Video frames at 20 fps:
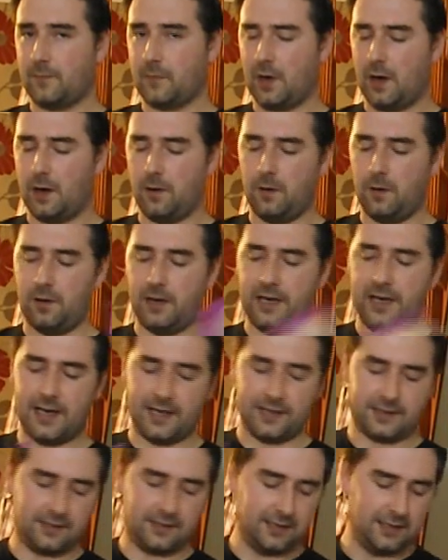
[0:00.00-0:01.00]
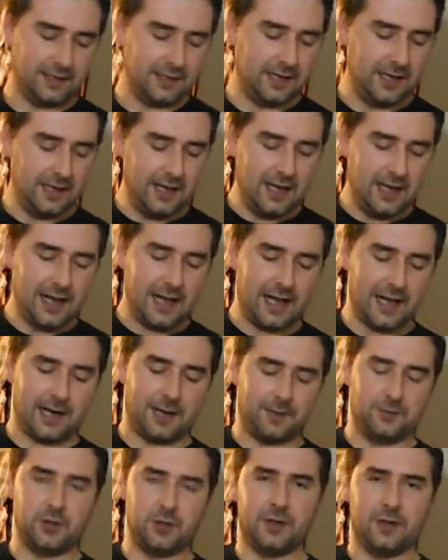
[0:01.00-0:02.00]
Oh yes, and
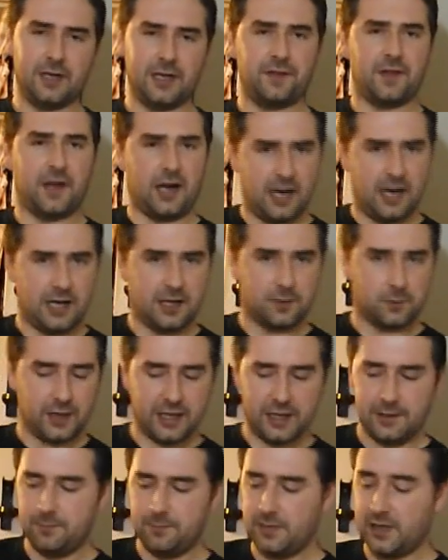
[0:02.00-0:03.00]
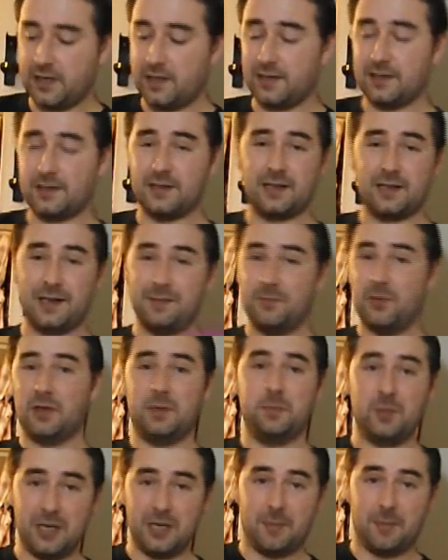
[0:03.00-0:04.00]
I'm doing it the hard way because I'm not
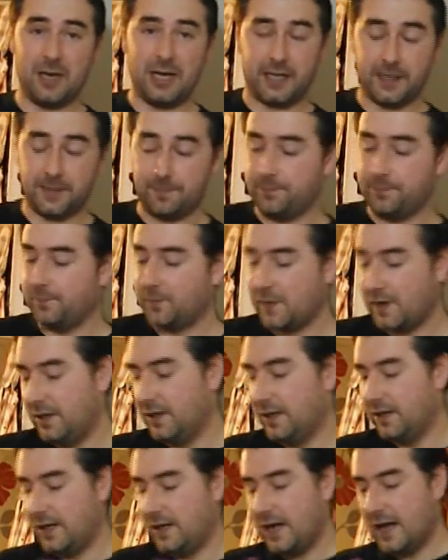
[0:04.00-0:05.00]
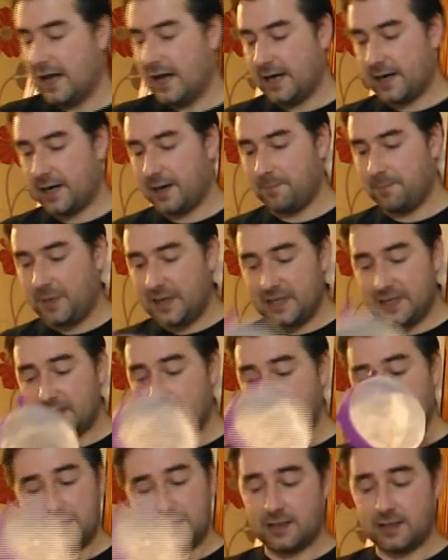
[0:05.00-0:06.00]
a beer maker. And I'm
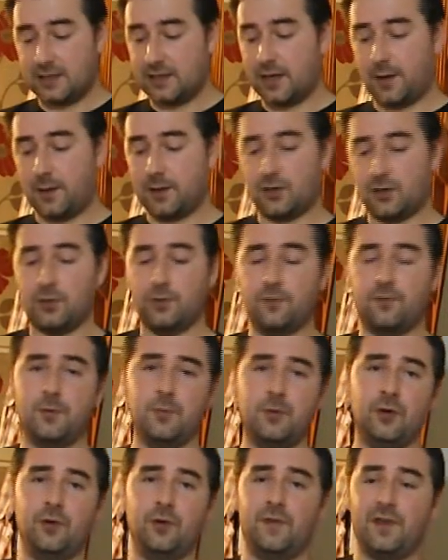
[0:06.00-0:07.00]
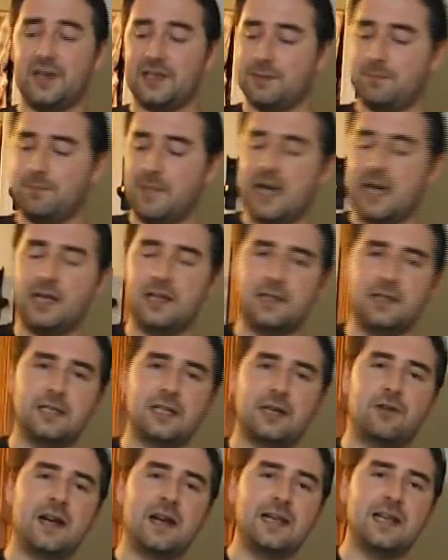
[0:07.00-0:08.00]
basically just going to remove as many of these
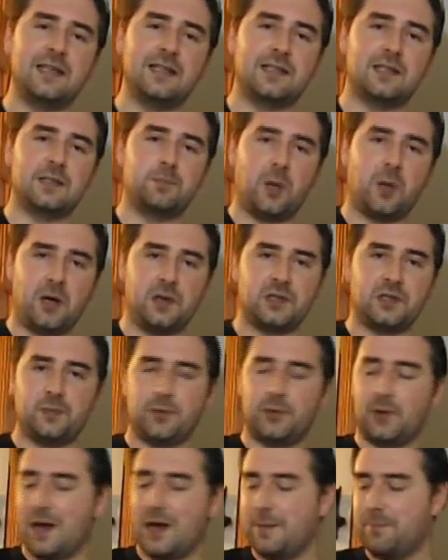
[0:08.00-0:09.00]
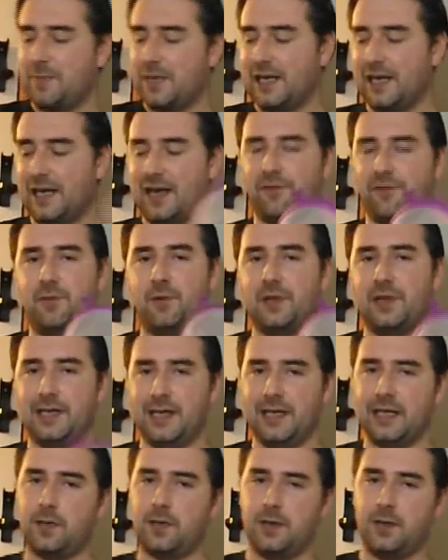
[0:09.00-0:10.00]
grains as possible and be left with a
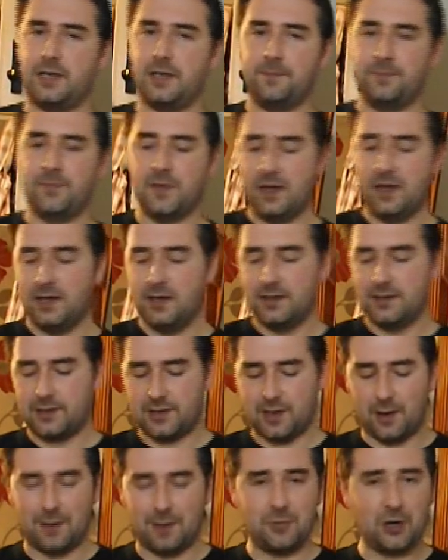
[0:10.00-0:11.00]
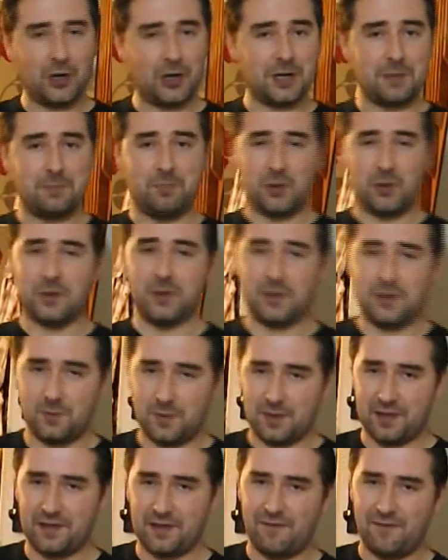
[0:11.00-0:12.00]
liquid. So I'm not going to bore you
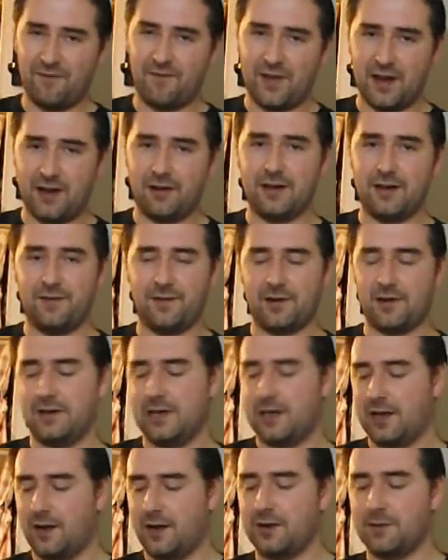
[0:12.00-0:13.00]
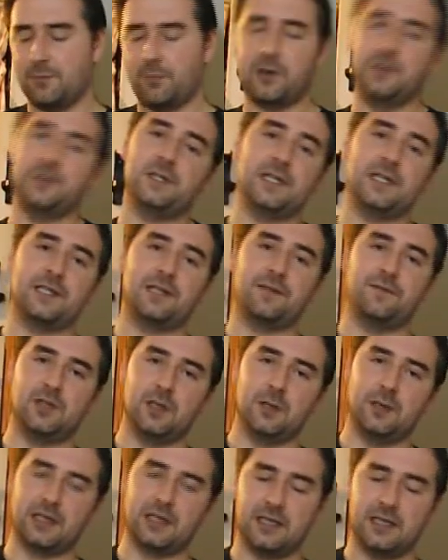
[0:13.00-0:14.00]
with the very, very long process of
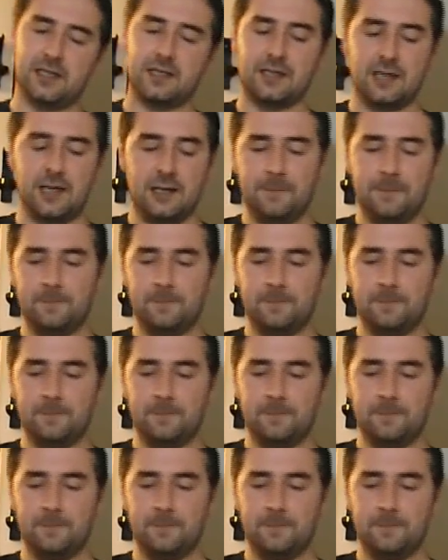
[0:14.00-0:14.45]
doing this.